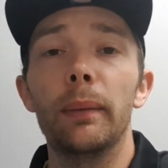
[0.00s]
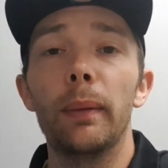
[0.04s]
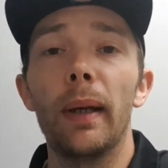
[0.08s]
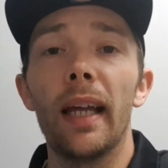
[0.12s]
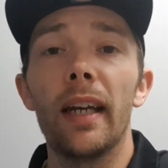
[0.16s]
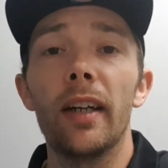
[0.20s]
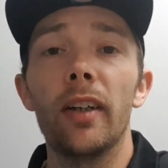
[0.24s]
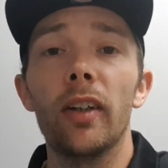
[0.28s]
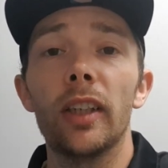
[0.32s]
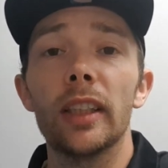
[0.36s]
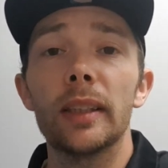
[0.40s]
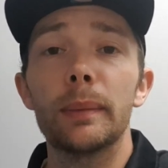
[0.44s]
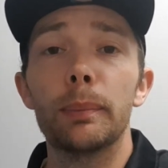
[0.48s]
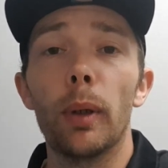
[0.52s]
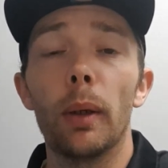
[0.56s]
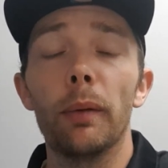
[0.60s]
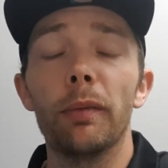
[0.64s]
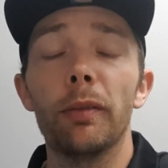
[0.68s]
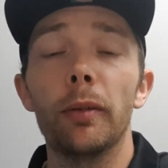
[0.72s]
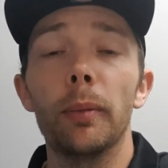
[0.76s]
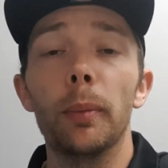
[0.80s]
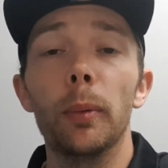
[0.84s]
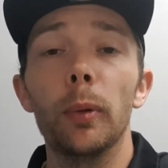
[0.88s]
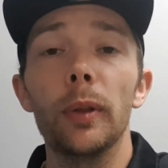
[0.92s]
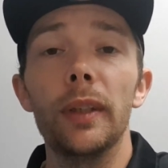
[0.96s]
We had a nice
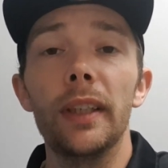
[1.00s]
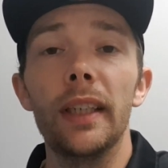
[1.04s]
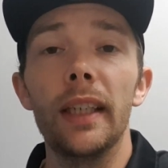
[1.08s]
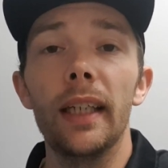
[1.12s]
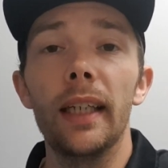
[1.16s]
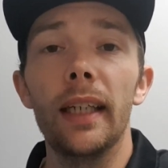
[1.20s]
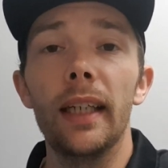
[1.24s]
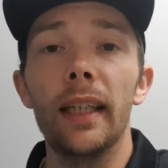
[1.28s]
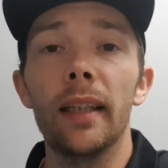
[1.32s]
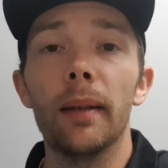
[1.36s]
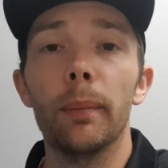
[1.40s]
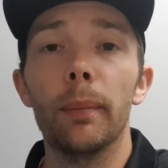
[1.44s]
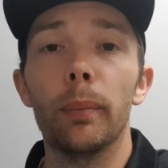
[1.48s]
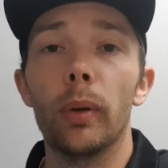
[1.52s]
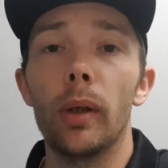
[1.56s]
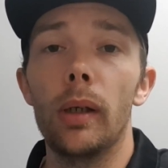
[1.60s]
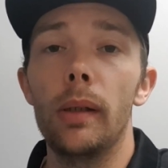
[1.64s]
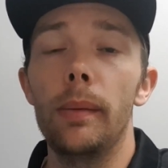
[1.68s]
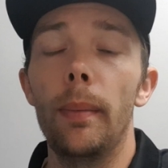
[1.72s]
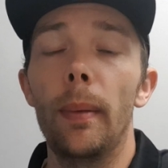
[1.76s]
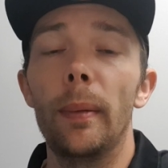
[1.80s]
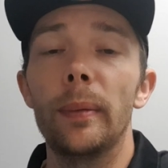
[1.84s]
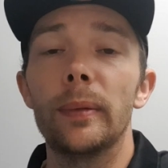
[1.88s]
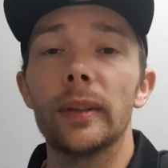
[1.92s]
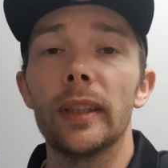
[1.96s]
profitable year in the
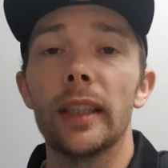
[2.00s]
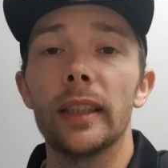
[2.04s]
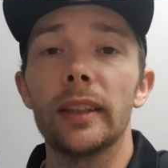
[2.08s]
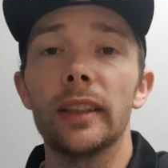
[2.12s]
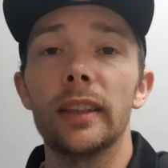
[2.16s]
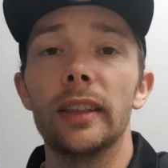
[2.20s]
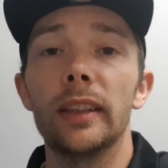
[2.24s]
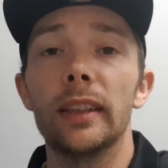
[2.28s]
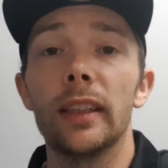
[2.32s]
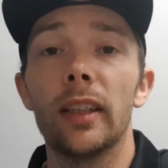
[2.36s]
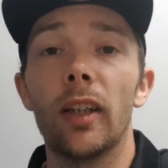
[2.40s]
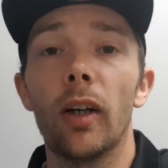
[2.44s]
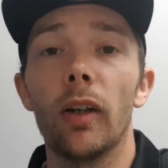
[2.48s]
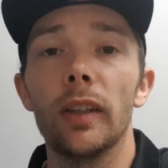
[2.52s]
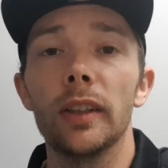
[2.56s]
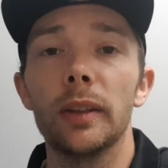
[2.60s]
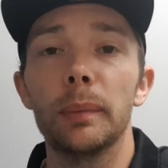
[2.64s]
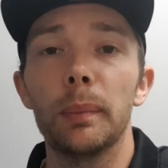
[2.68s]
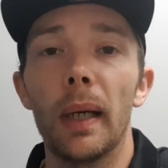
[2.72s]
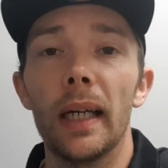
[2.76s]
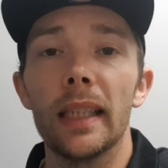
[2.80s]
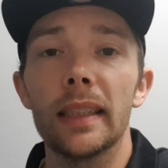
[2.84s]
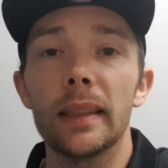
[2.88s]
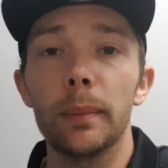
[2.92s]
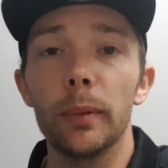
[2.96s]
premium sections in college
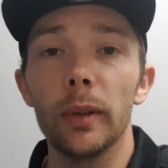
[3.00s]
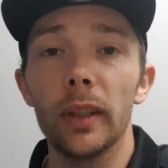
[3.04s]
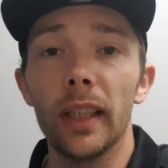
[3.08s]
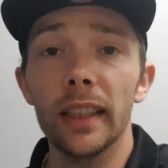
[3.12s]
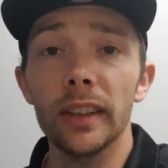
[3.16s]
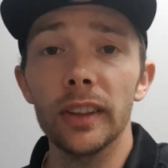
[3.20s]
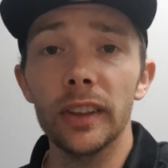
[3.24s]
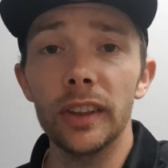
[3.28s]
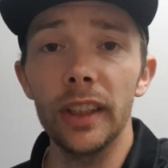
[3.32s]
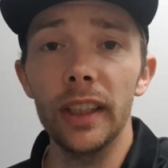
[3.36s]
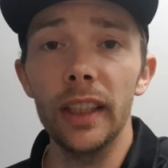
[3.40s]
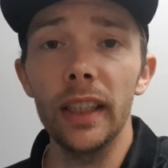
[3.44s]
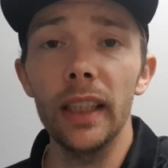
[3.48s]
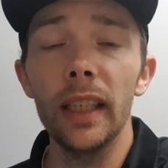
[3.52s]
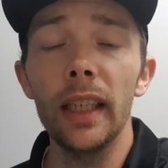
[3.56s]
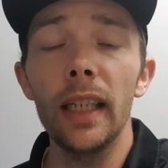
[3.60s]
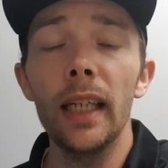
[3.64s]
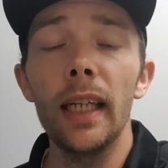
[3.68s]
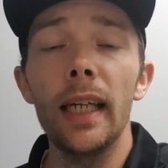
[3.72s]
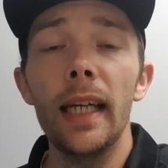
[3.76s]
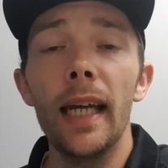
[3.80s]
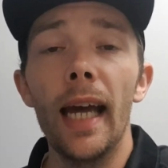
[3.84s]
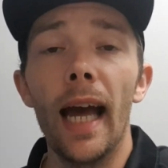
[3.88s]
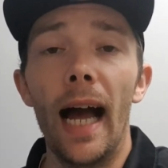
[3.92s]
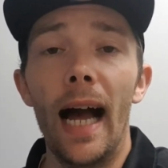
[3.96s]
basketball last year,
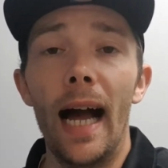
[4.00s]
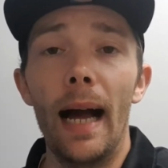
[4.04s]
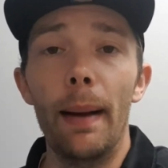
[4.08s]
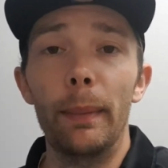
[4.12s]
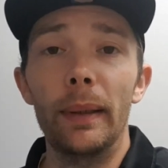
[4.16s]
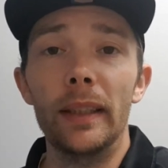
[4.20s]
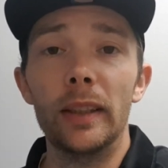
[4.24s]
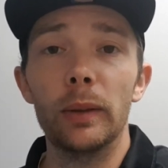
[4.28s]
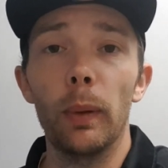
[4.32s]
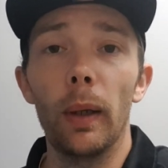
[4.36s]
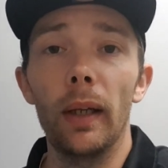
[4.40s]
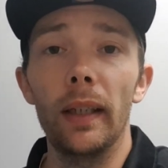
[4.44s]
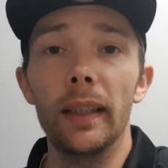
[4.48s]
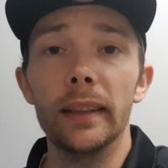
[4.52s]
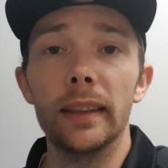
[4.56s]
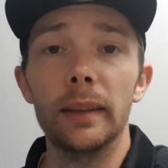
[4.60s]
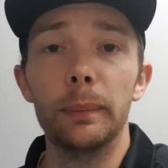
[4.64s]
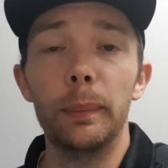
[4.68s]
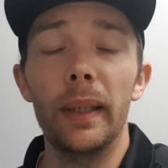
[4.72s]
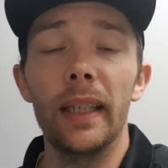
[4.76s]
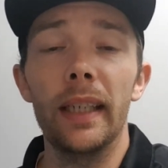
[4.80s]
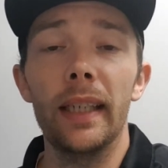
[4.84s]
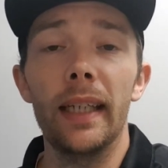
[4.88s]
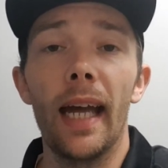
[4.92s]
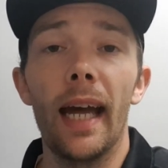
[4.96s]
as well as
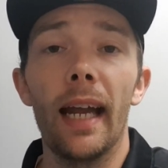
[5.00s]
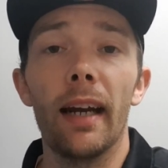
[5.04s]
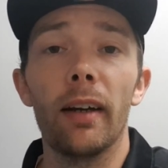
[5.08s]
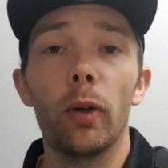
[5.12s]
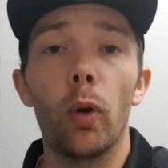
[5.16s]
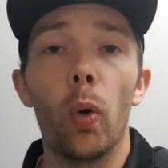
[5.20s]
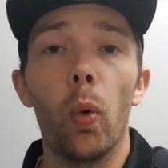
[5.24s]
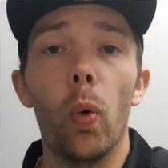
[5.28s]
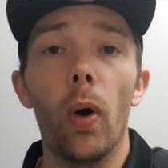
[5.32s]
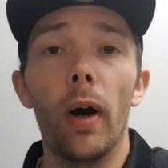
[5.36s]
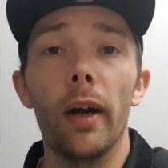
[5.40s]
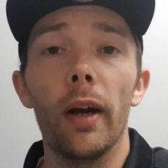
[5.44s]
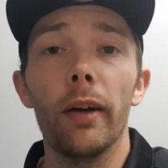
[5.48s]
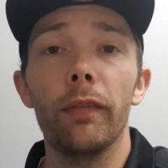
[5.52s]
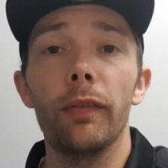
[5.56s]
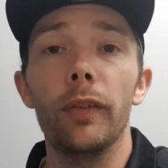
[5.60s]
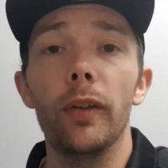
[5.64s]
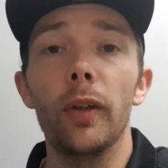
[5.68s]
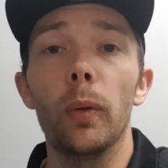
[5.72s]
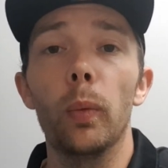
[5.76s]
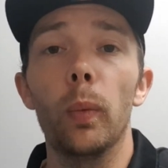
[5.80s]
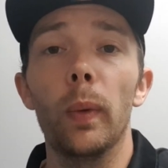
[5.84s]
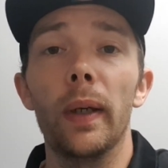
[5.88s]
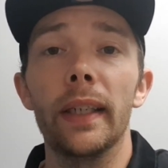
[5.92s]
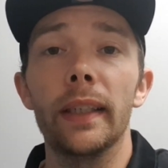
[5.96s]
spitting out quite a
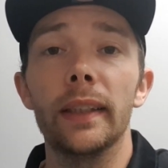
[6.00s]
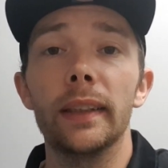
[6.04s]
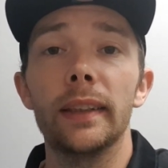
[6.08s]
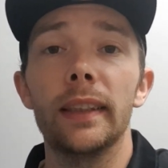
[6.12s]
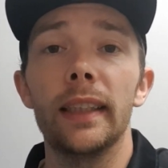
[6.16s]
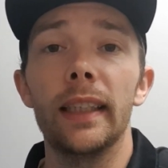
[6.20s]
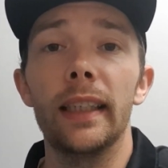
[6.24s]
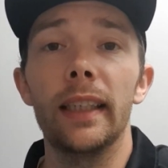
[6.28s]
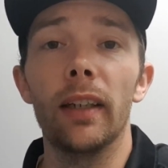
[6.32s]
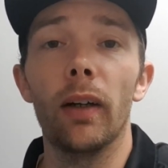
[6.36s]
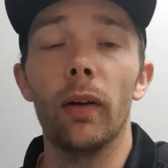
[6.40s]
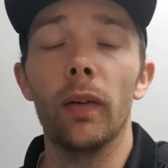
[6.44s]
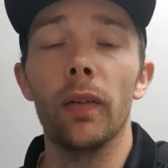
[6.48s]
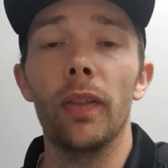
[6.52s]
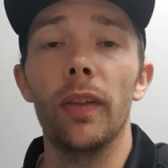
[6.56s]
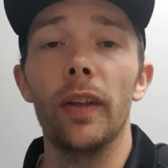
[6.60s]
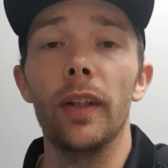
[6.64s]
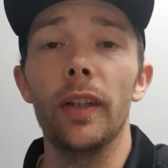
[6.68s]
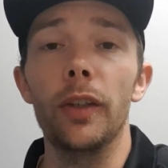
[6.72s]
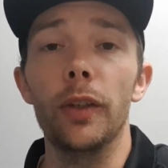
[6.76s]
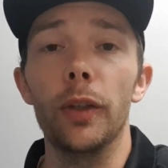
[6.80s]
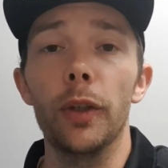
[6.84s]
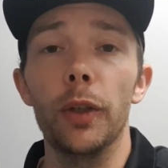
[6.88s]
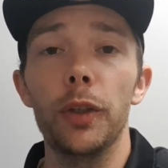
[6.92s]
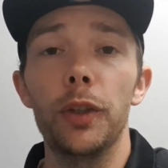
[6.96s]
few winners here on
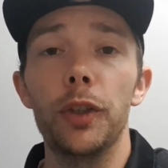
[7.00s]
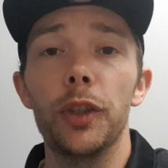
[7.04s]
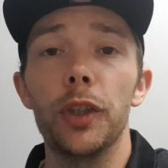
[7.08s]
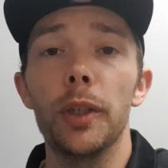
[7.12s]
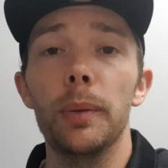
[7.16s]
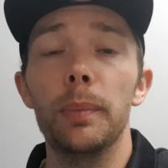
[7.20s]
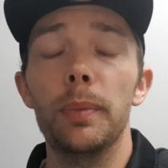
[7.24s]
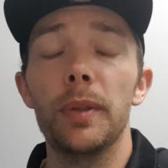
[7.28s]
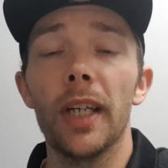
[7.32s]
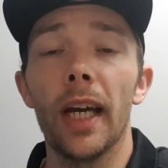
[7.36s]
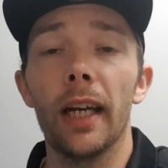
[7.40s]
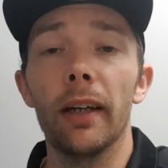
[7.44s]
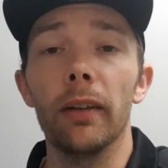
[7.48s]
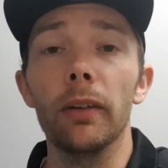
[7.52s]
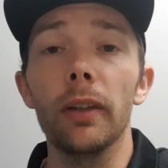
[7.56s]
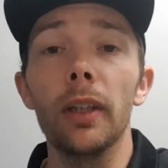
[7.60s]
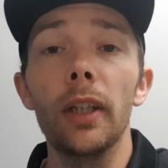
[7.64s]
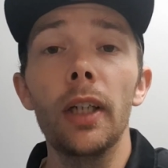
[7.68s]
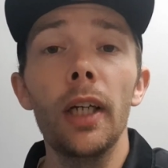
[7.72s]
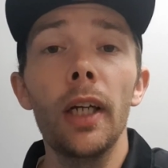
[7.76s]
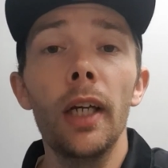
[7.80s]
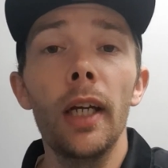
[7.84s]
the YouTube channel.